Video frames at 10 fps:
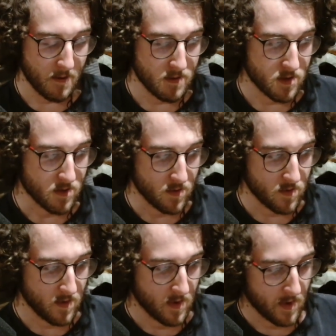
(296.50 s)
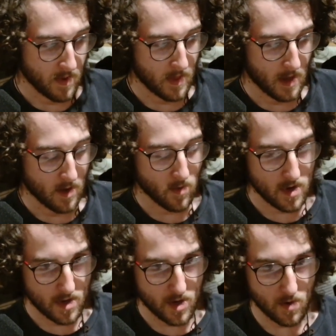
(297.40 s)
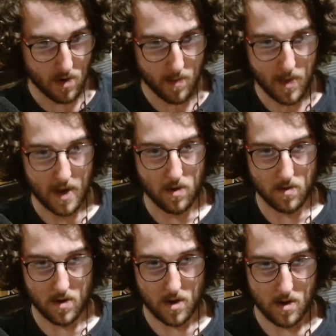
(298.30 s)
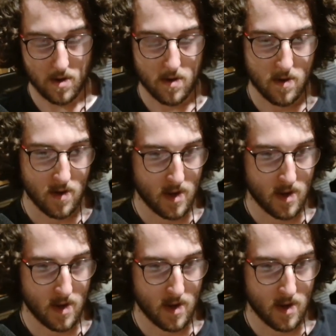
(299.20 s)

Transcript: So I wanted to talk about I